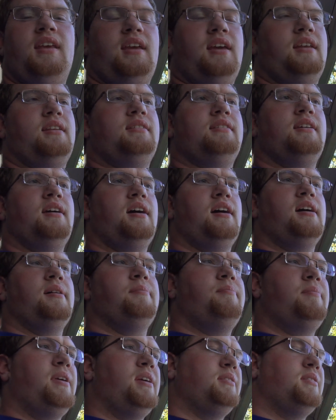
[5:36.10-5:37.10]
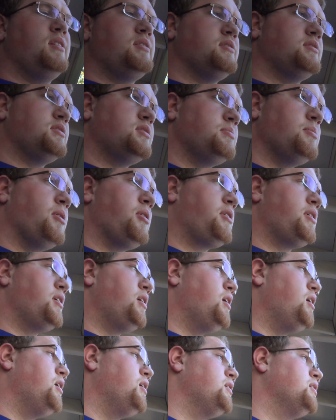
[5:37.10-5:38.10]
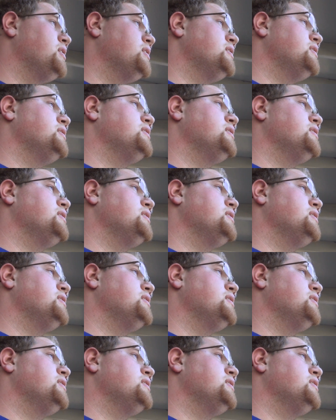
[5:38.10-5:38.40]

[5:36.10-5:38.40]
it doesn't smoke at all.